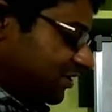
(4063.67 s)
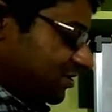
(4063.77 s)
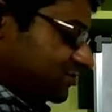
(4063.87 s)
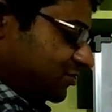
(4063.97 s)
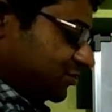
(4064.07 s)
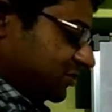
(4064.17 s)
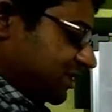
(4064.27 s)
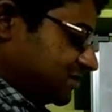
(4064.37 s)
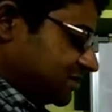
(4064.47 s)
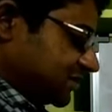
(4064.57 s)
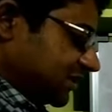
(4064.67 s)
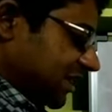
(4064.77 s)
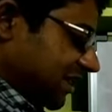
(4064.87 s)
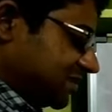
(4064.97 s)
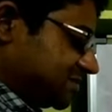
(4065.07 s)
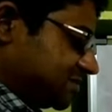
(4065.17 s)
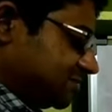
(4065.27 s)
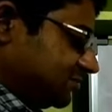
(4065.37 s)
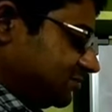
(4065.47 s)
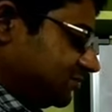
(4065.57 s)
So this class
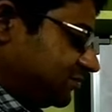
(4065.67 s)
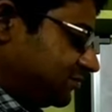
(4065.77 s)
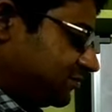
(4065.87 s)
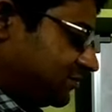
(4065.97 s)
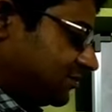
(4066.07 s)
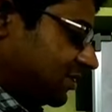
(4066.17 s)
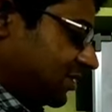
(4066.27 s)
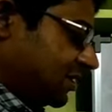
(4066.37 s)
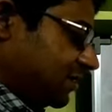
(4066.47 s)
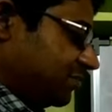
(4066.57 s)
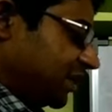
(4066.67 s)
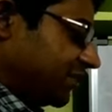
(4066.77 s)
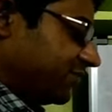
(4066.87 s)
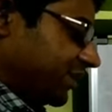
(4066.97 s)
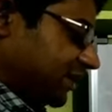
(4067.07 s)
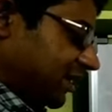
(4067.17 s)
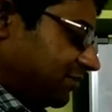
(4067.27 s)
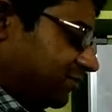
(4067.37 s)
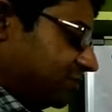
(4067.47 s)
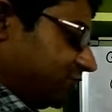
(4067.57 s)
become very
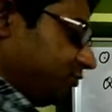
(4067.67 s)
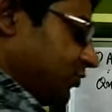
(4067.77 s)
helpful to you